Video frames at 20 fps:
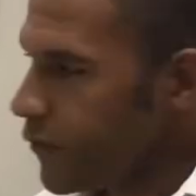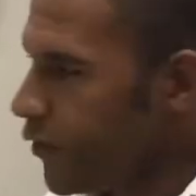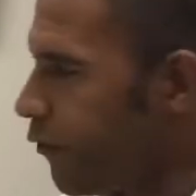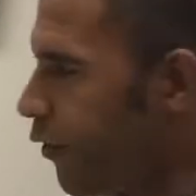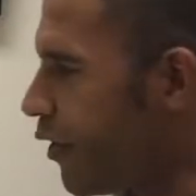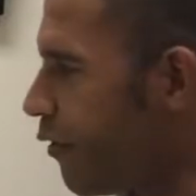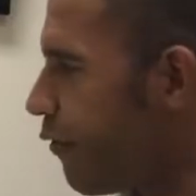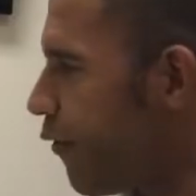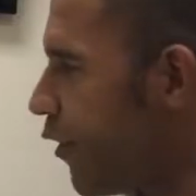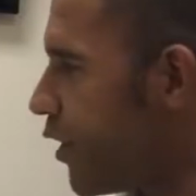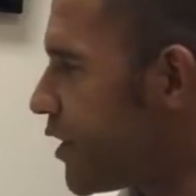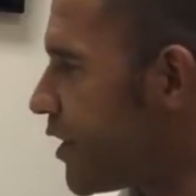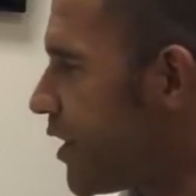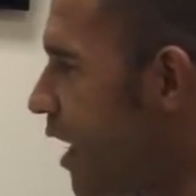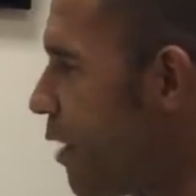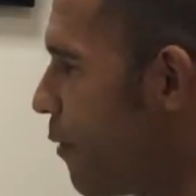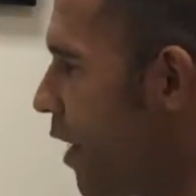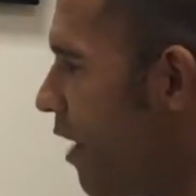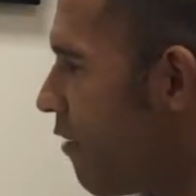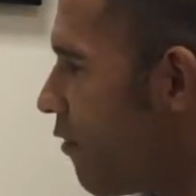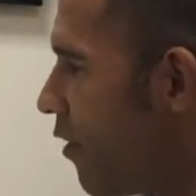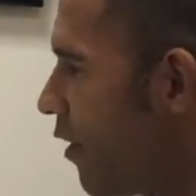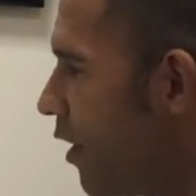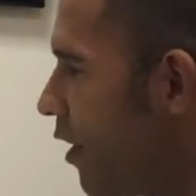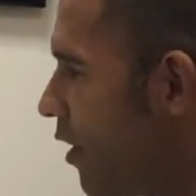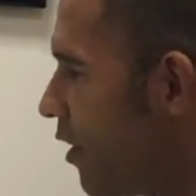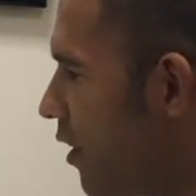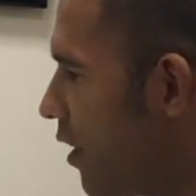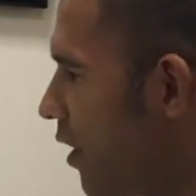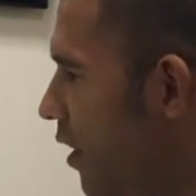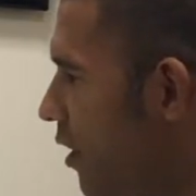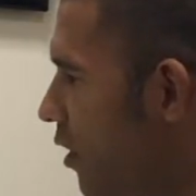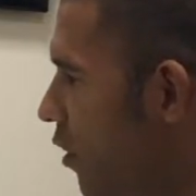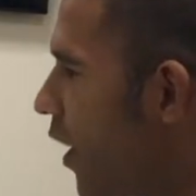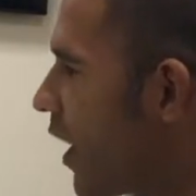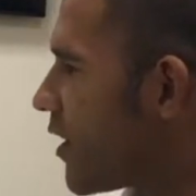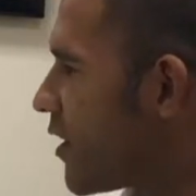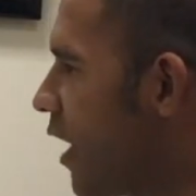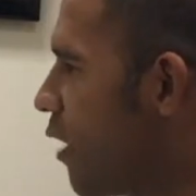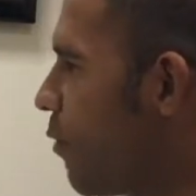for the first time ever,
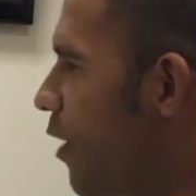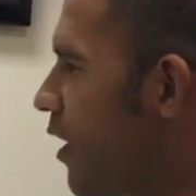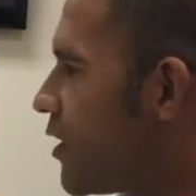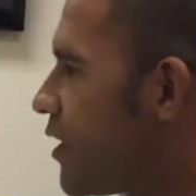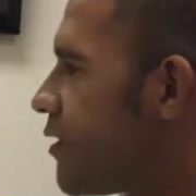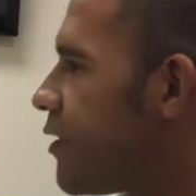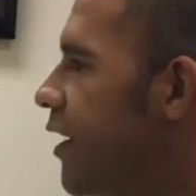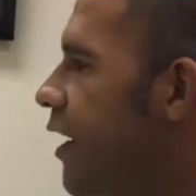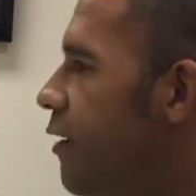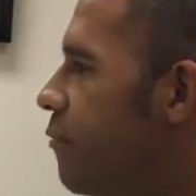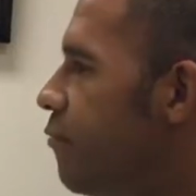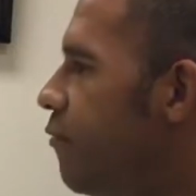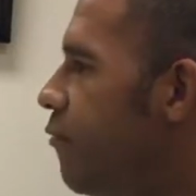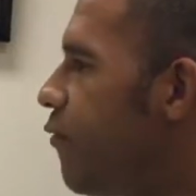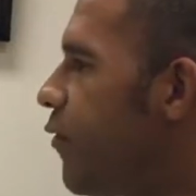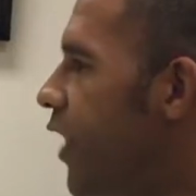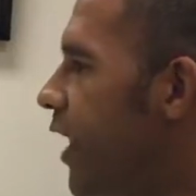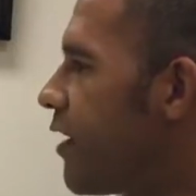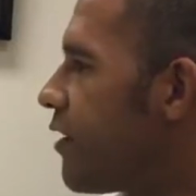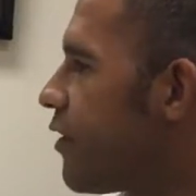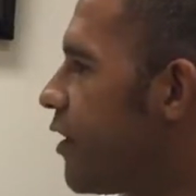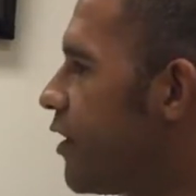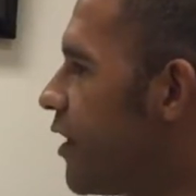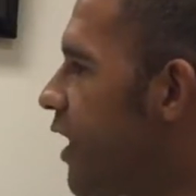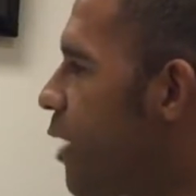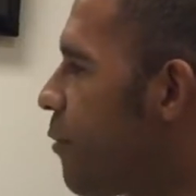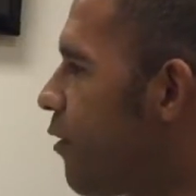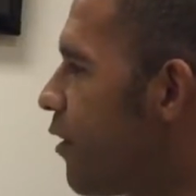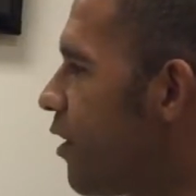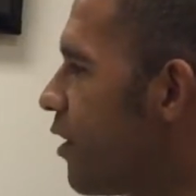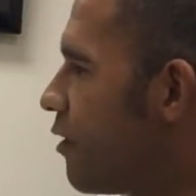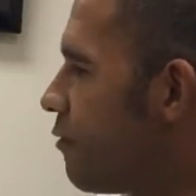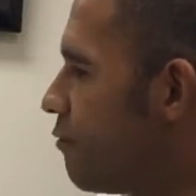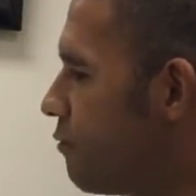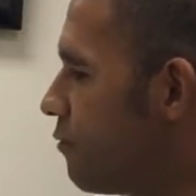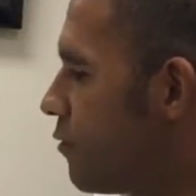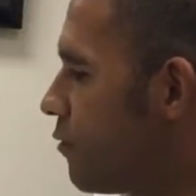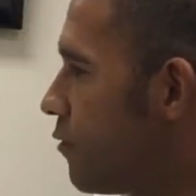I guess I apologize, the labor